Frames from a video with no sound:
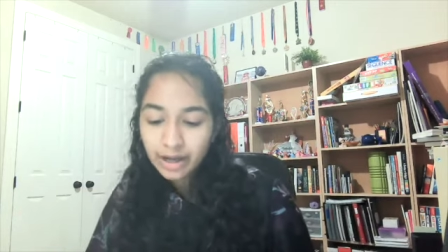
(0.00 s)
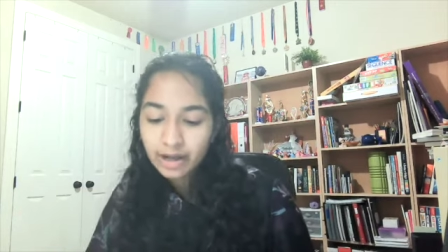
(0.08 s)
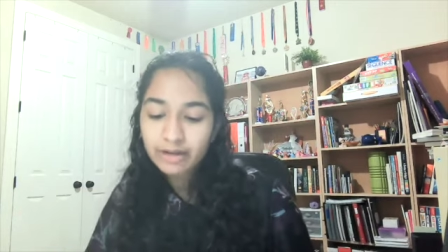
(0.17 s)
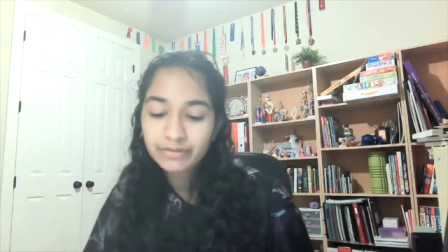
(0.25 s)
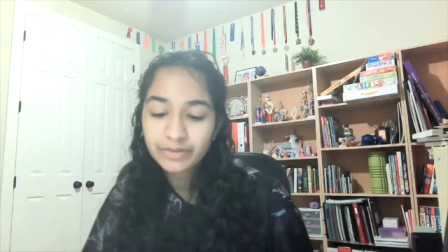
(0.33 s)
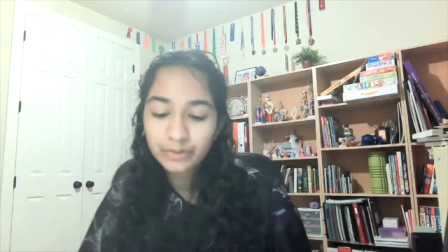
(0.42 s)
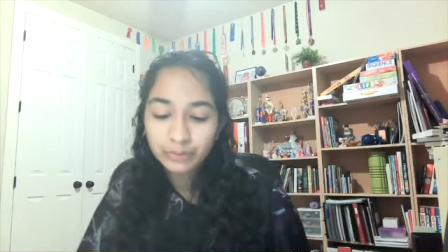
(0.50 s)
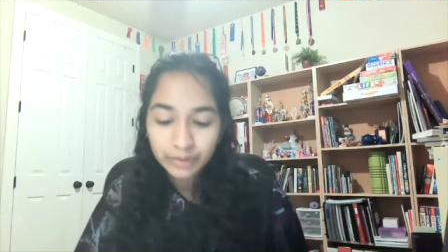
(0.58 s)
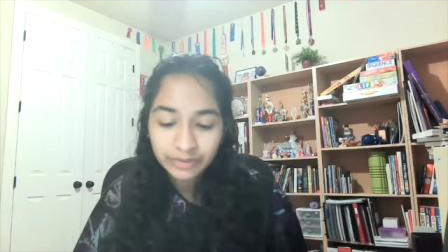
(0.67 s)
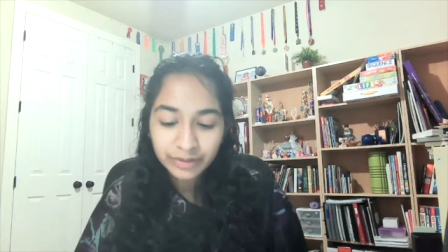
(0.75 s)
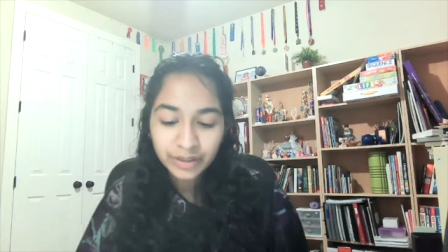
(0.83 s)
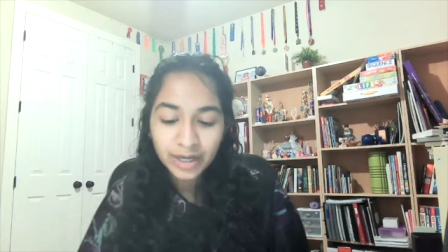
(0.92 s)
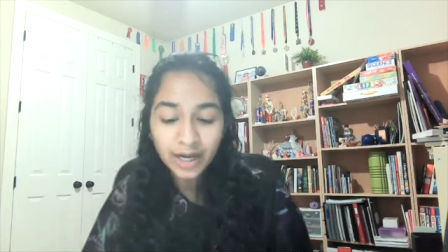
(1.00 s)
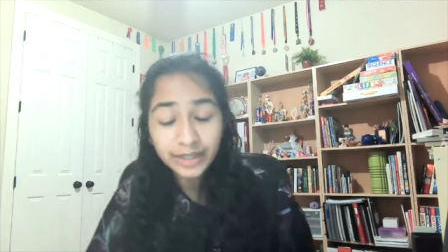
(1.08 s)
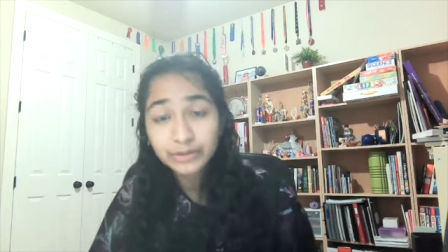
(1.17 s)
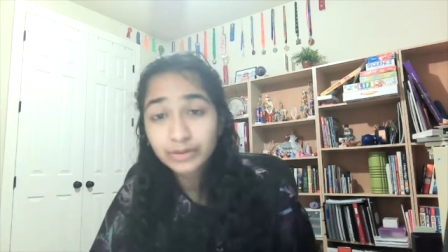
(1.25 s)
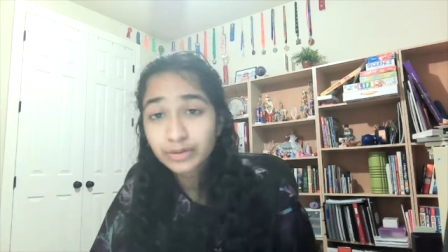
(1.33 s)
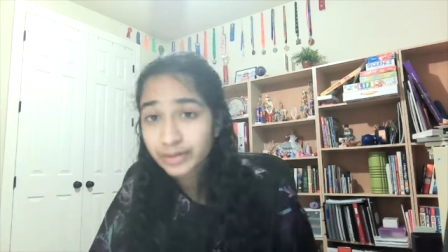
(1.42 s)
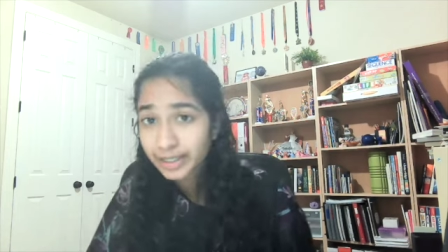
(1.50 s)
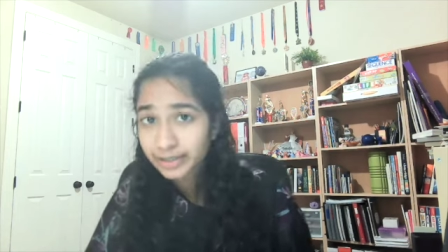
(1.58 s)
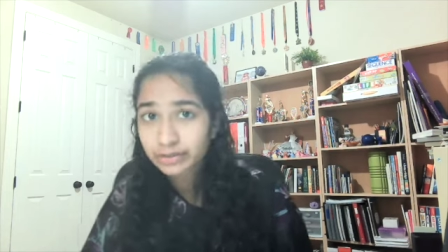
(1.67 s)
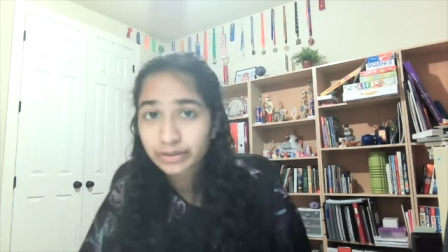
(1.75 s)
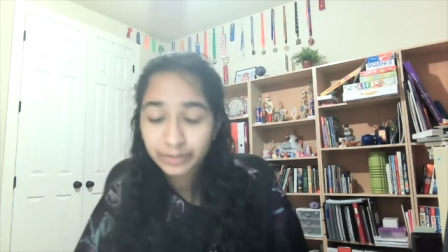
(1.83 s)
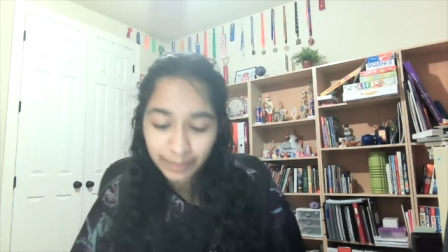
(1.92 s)
of the river
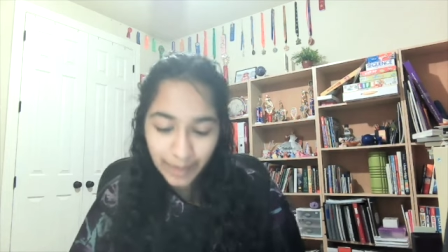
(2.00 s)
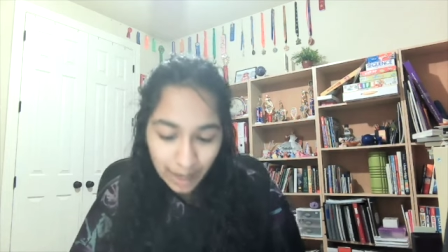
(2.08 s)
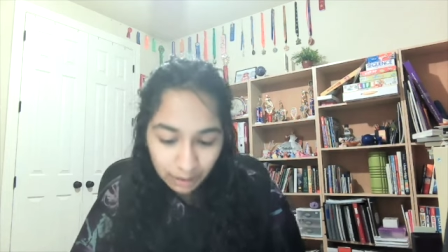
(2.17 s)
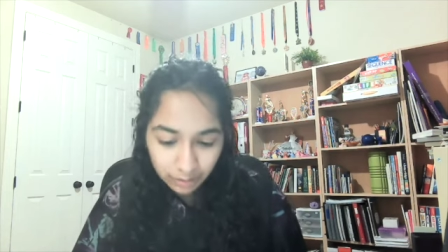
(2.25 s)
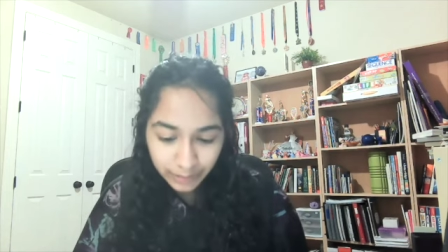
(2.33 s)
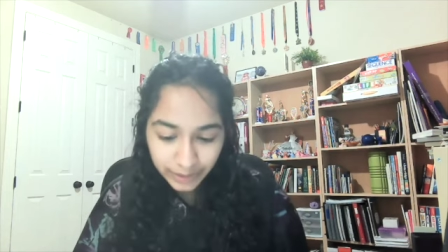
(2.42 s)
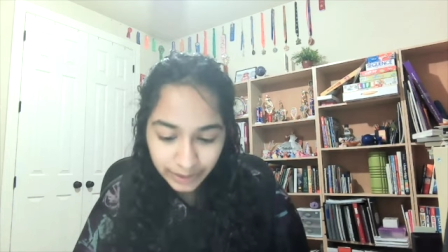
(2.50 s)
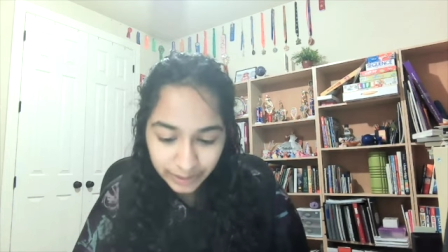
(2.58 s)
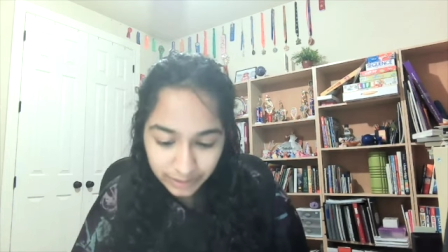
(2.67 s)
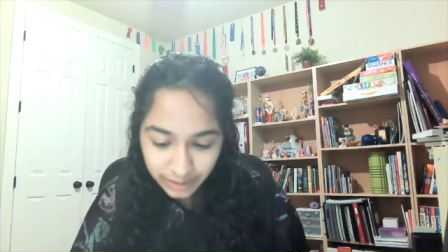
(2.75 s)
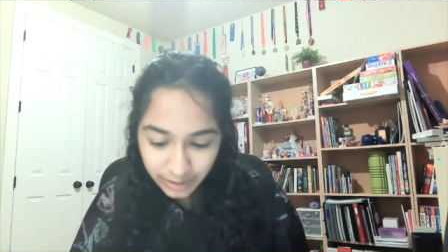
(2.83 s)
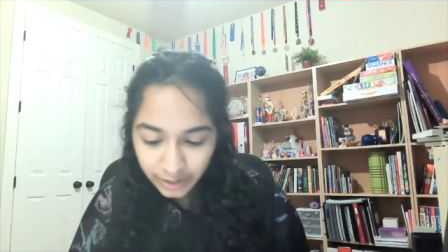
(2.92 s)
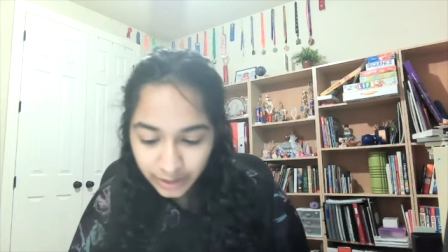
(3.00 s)
hydroelectric power plants.